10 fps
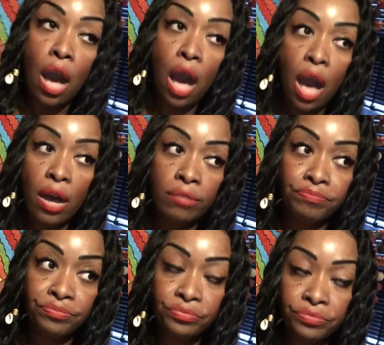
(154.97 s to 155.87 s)

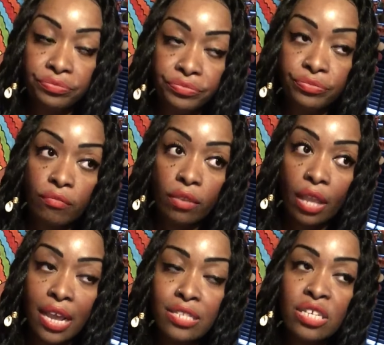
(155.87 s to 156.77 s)
Um,
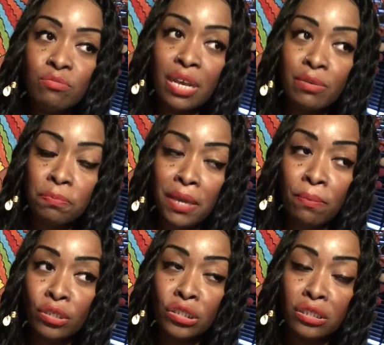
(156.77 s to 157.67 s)
and sometimes
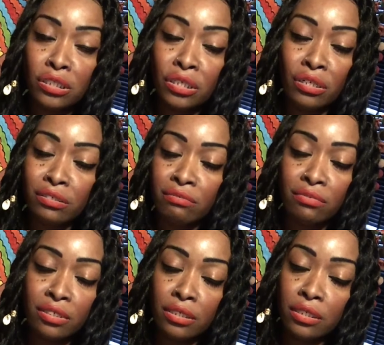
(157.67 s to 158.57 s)
people are just, you know,
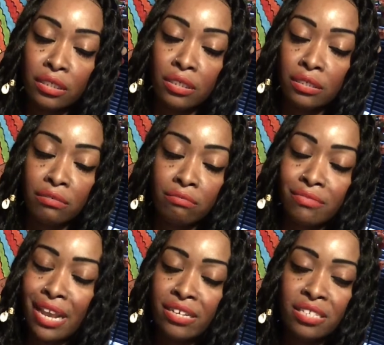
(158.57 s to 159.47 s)

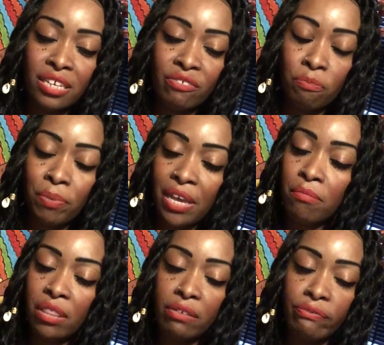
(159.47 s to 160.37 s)
negative, bitter
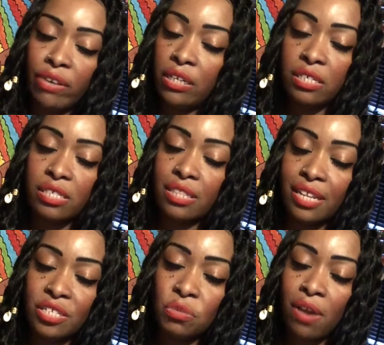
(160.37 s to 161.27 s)
motherfuckers, and
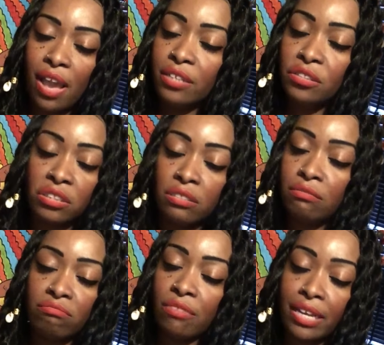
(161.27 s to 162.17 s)
that's why I just
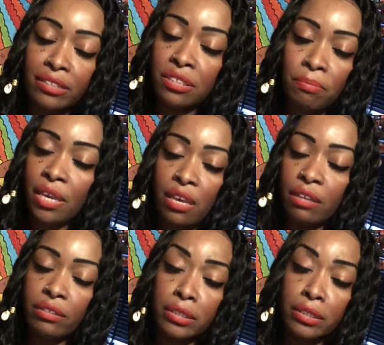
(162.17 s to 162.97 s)
like to be